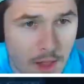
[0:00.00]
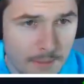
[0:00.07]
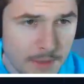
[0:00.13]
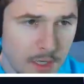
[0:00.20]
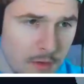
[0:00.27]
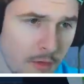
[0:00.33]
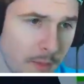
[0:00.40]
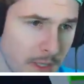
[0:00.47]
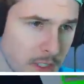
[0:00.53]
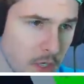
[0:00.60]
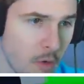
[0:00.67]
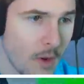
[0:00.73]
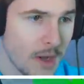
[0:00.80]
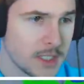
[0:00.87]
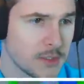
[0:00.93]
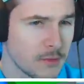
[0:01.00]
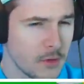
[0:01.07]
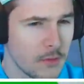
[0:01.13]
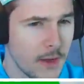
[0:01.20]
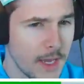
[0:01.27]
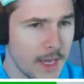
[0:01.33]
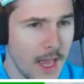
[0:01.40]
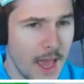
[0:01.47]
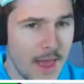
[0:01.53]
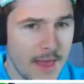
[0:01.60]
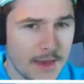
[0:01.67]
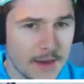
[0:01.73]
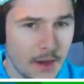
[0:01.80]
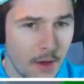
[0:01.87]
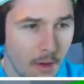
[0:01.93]
I'm gonna do a bunch of quests real quick
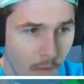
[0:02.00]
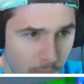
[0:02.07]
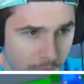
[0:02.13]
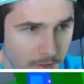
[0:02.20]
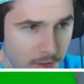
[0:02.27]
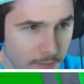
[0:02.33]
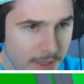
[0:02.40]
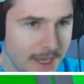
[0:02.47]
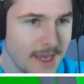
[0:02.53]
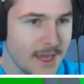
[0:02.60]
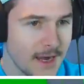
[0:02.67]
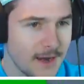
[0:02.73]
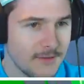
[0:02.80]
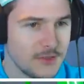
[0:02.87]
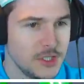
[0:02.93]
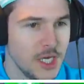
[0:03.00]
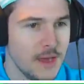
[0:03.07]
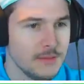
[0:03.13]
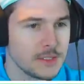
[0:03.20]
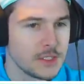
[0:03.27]
and hopefully we can get enough gems